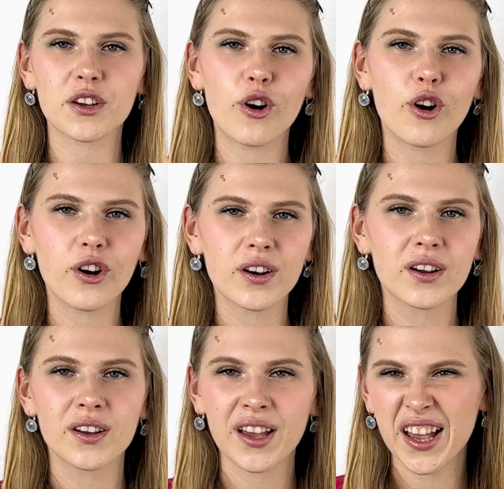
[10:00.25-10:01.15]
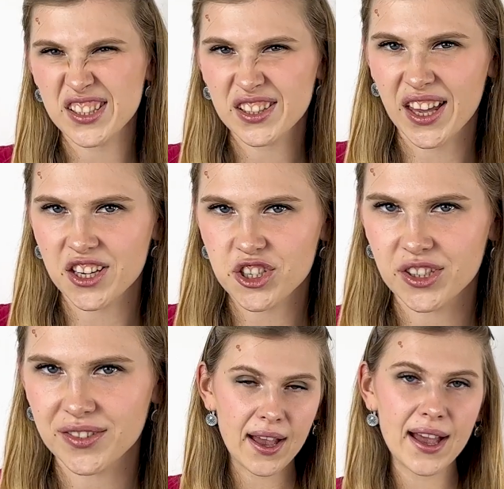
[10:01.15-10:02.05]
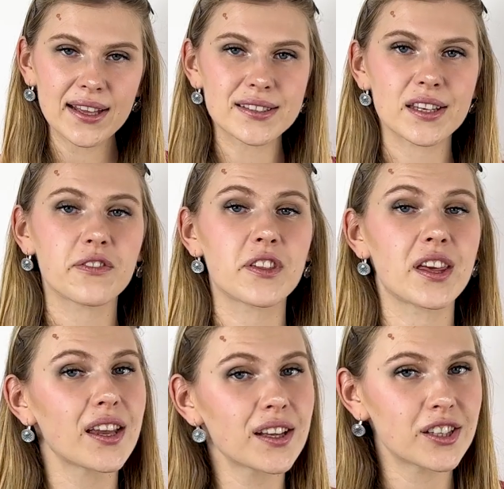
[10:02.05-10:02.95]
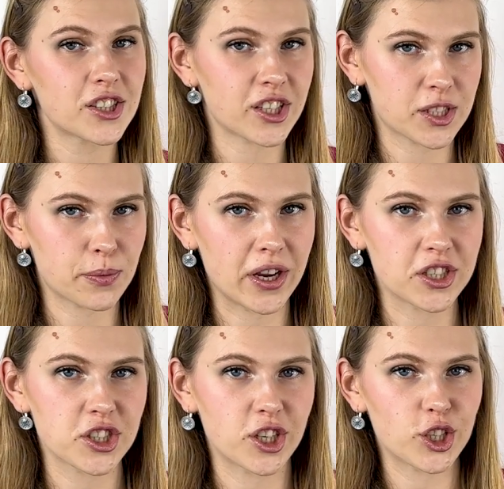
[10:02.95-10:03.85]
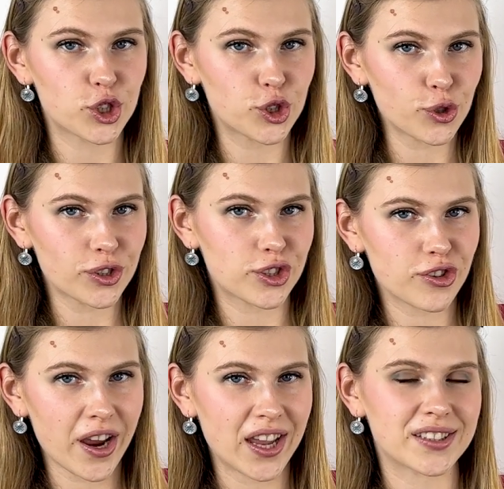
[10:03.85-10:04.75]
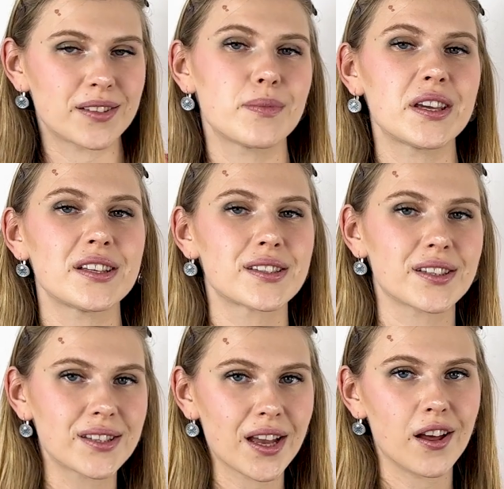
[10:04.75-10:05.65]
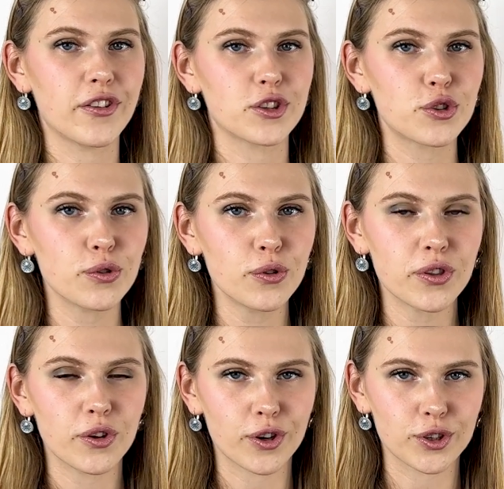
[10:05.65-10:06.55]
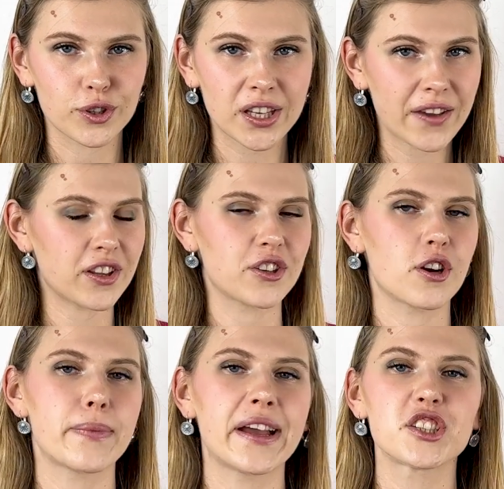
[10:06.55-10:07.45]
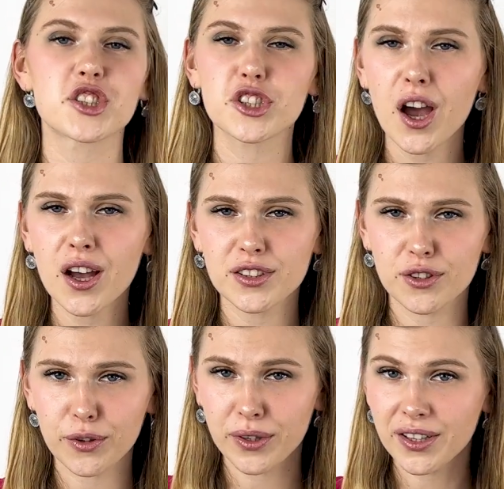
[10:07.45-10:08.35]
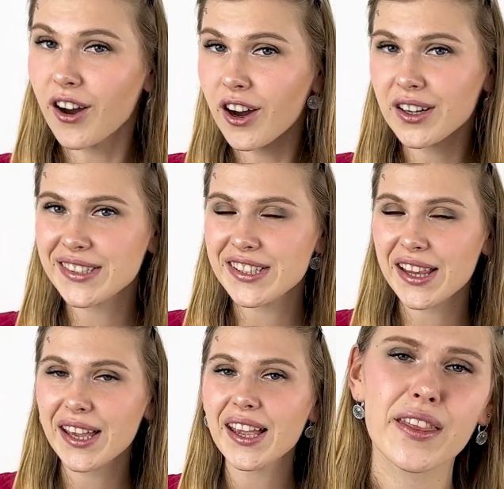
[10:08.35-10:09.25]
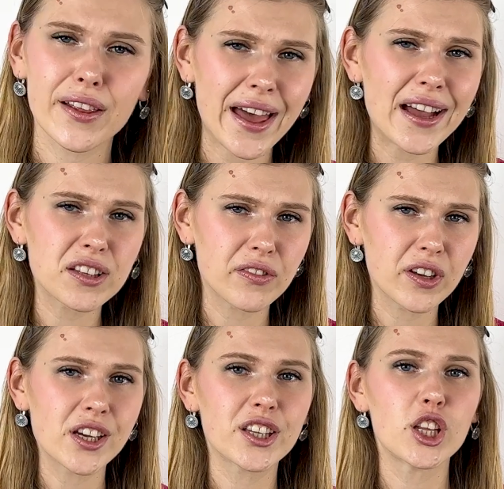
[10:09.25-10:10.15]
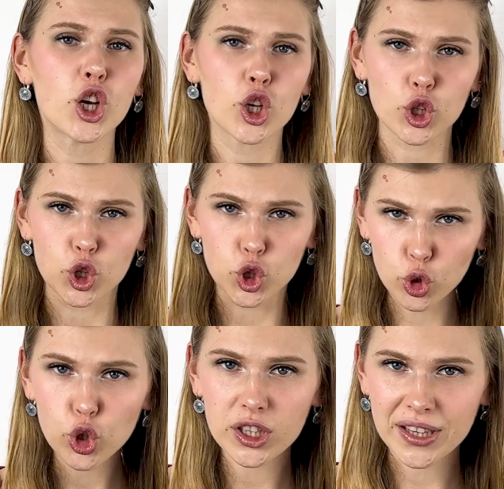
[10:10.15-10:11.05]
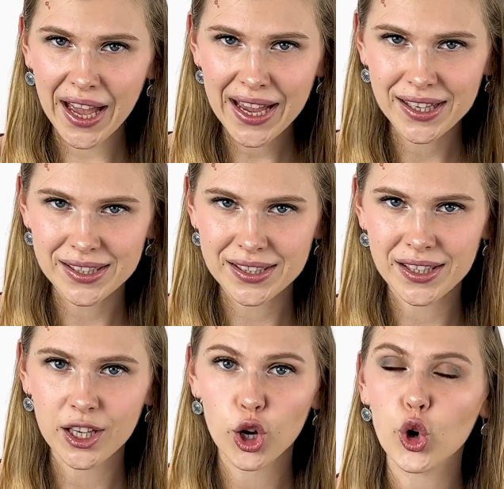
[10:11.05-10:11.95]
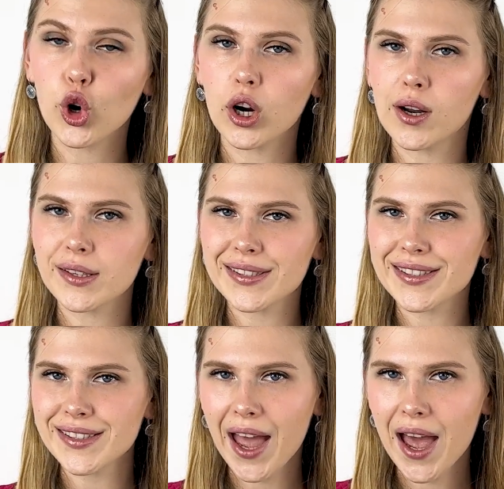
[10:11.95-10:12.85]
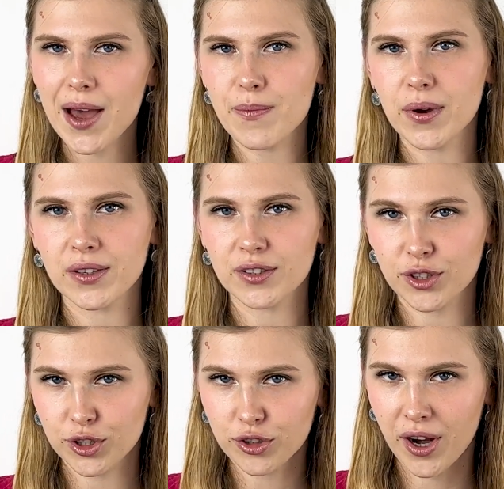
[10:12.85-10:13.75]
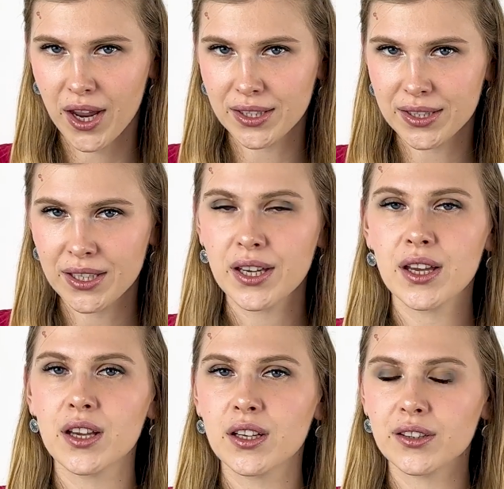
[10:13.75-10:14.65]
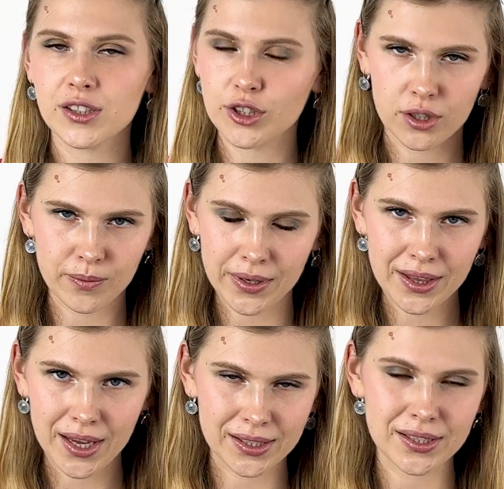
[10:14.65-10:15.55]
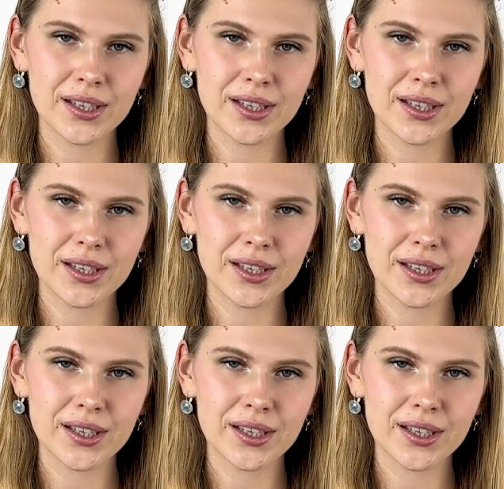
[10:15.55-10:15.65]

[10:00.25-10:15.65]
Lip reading: or hesitation. And if the English expression shoot straight means tell the truth or give it your best shot, do it honestly, the Latvian dur taisni or stab straight does not mean that.